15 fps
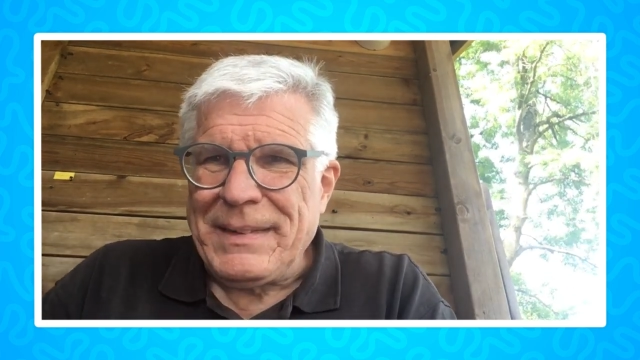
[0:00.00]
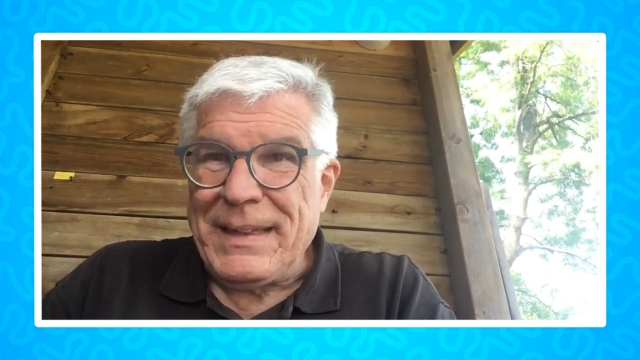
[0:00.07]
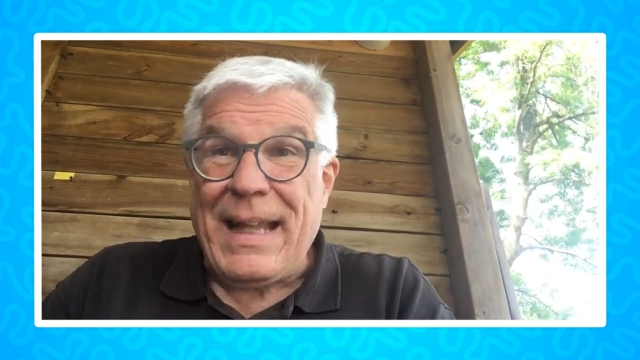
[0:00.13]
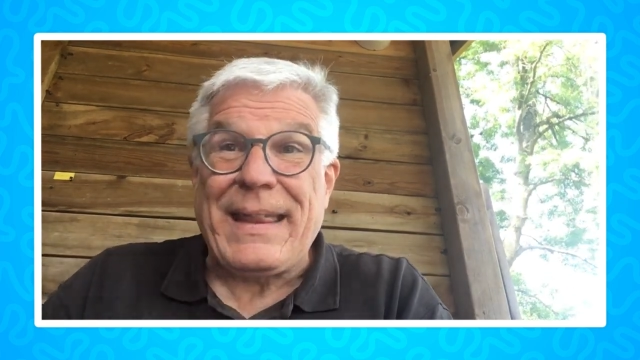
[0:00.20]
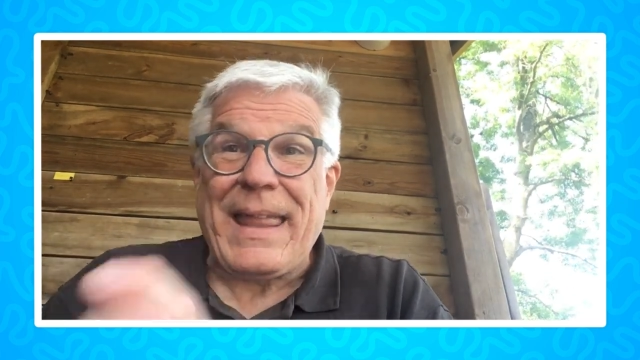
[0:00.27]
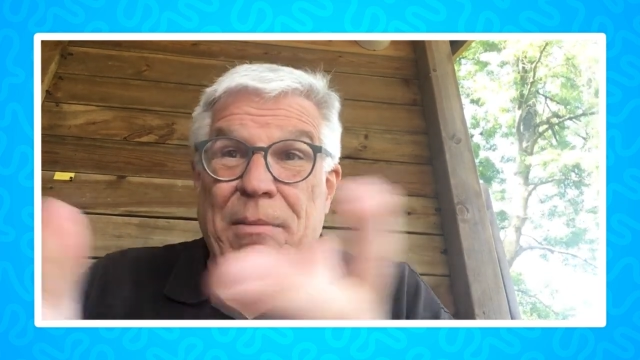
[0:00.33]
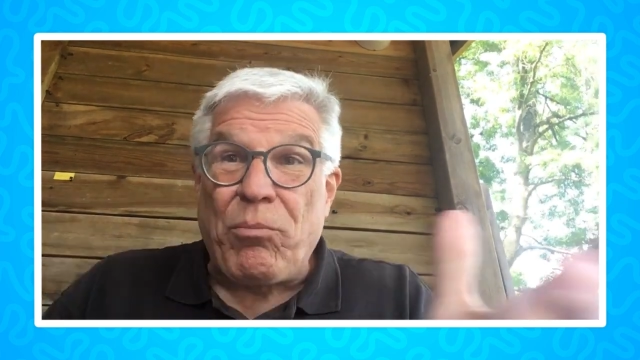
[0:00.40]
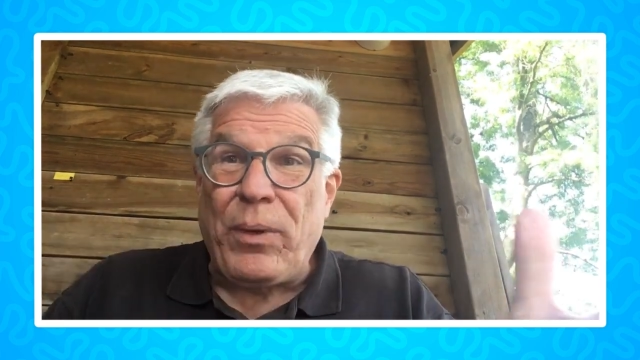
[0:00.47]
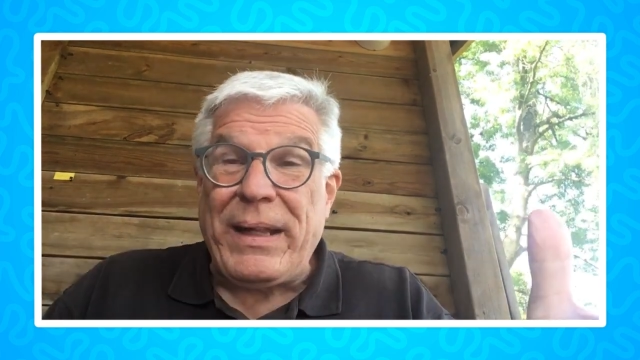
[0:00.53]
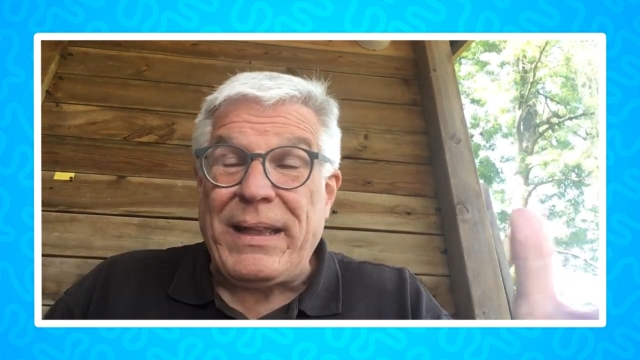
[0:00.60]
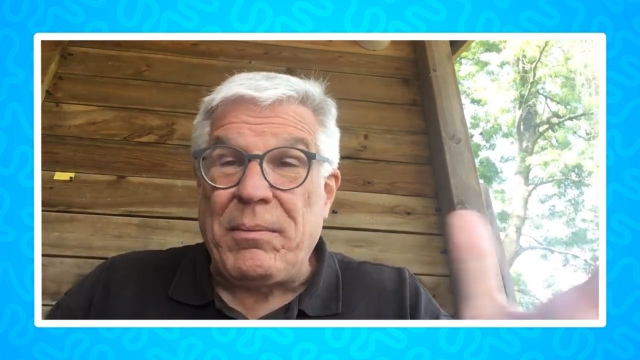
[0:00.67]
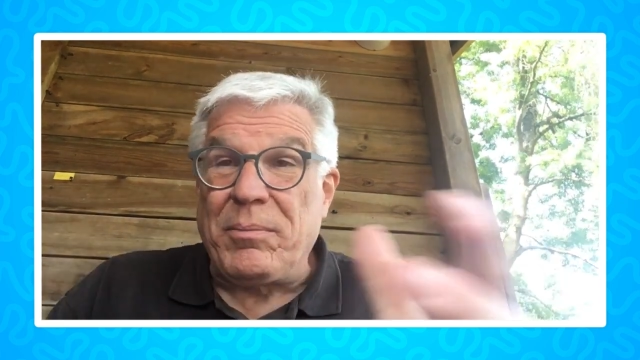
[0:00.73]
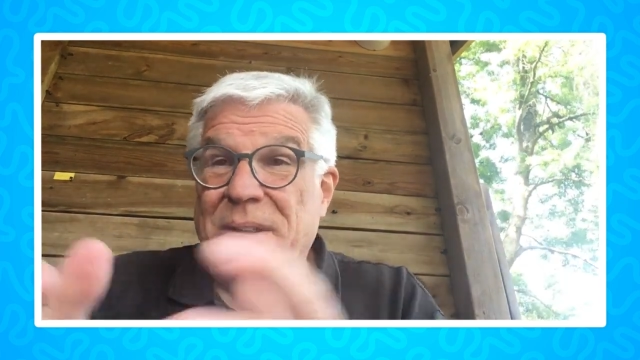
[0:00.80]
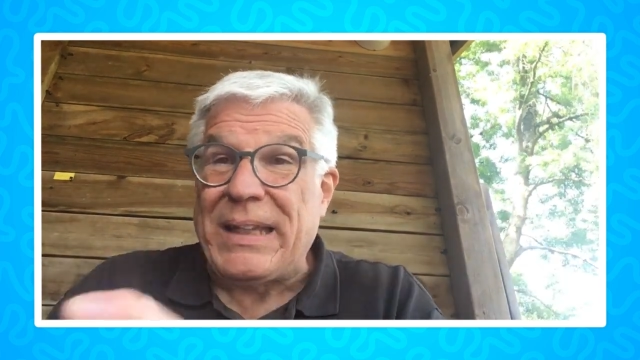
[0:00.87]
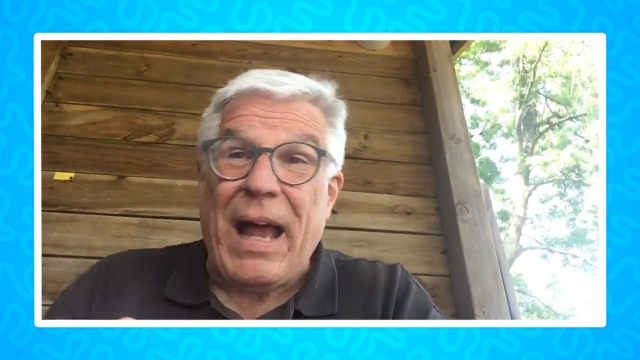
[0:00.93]
Let them read
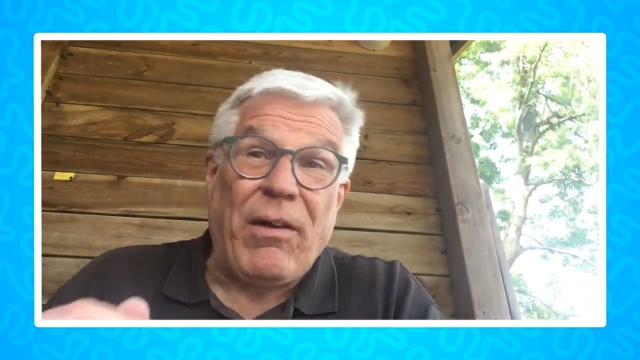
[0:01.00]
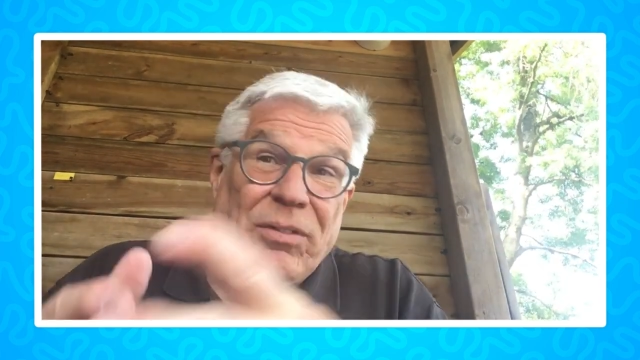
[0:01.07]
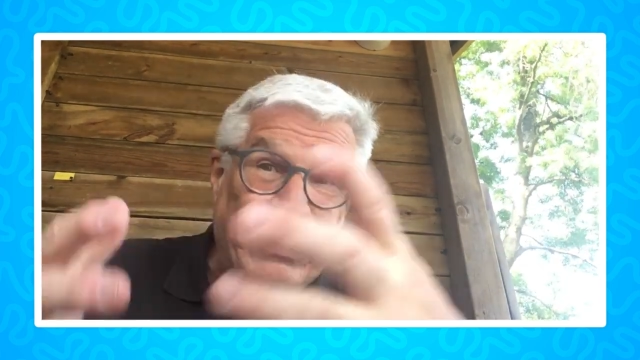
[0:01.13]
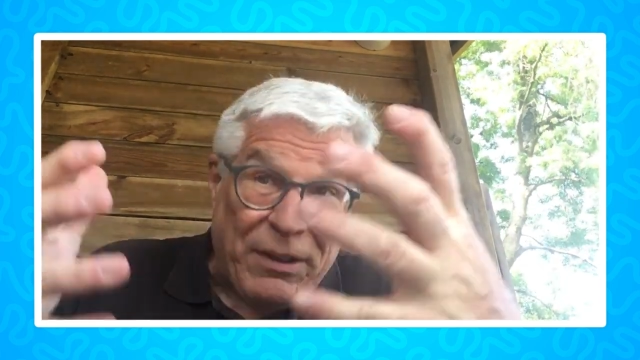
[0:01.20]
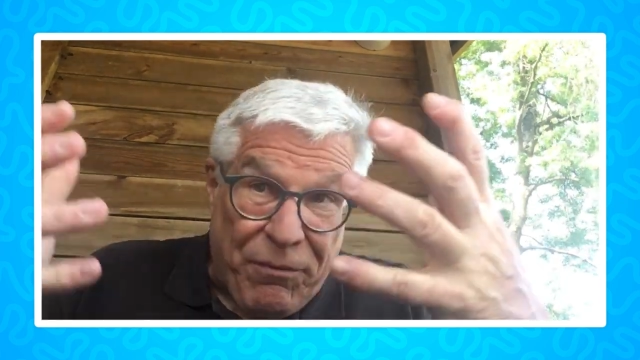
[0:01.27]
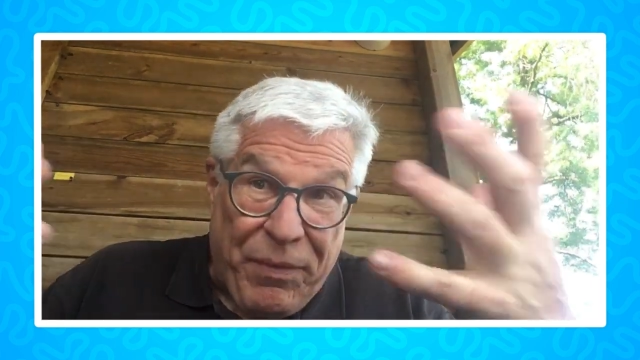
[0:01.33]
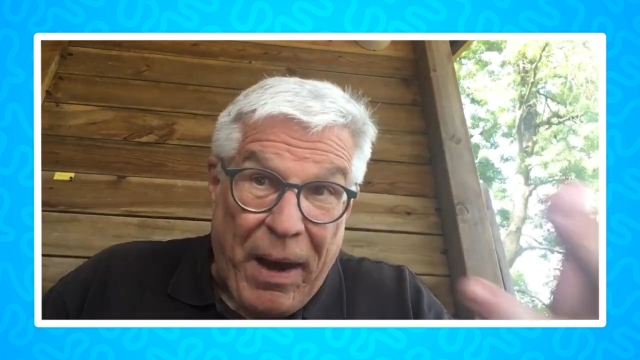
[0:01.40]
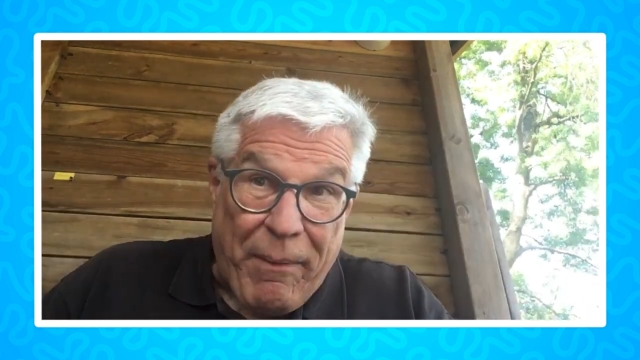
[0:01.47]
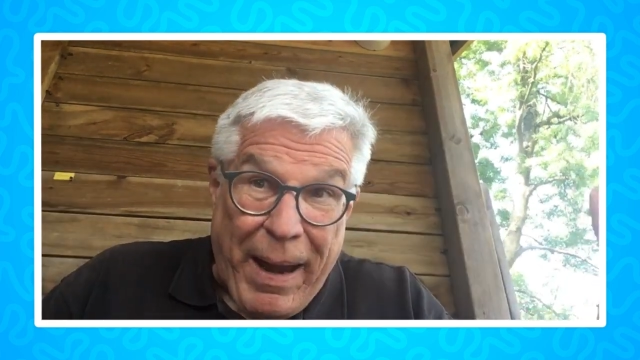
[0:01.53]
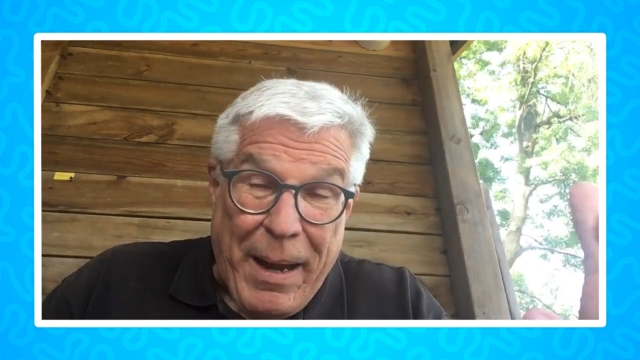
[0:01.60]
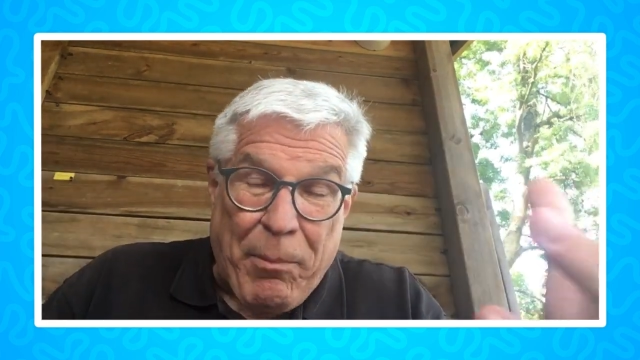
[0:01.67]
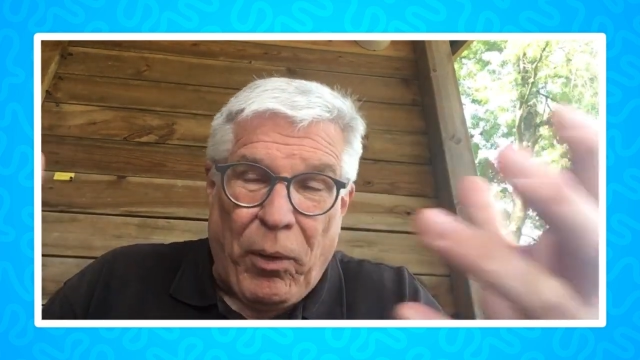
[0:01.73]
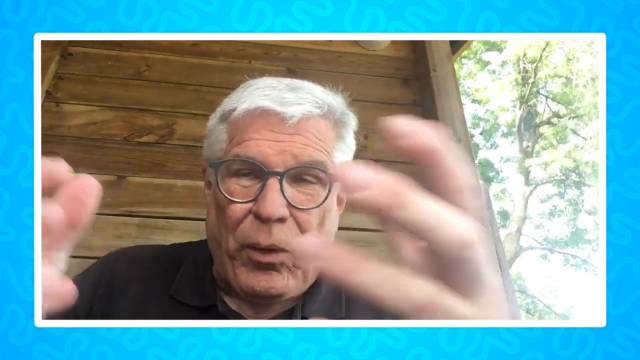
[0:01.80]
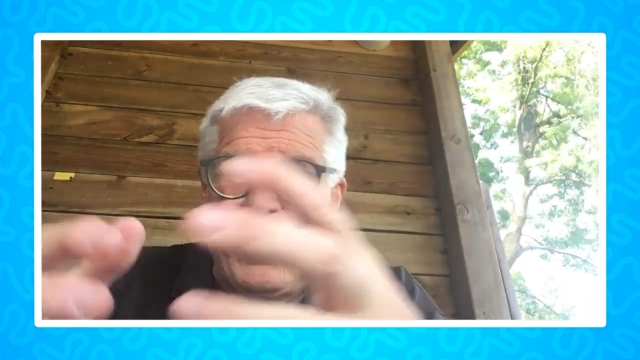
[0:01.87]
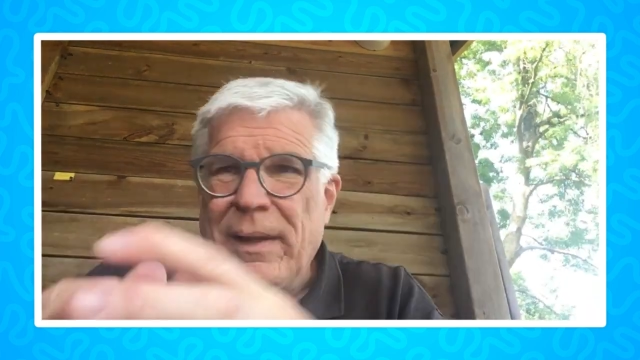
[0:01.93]
themselves if they're
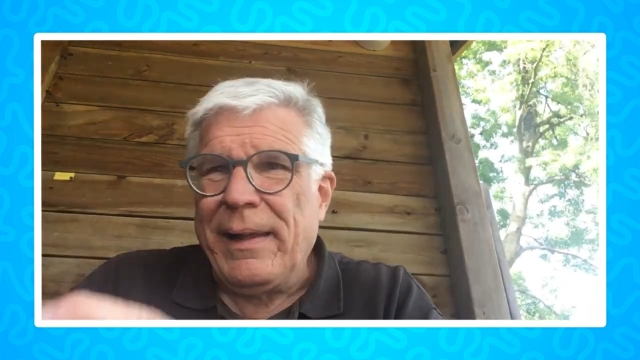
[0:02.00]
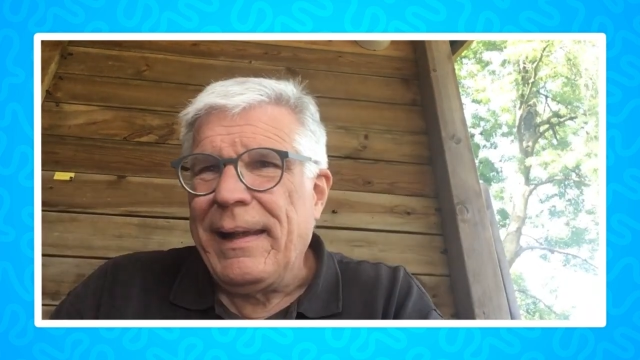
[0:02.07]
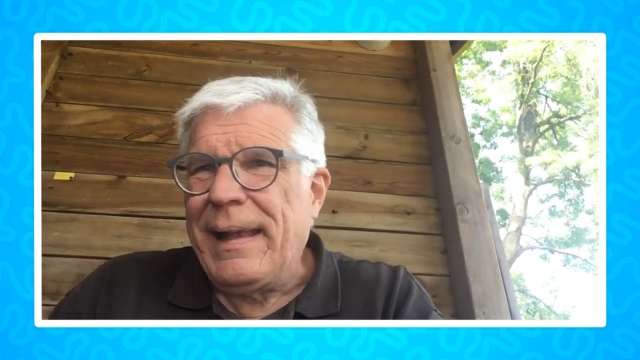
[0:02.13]
able,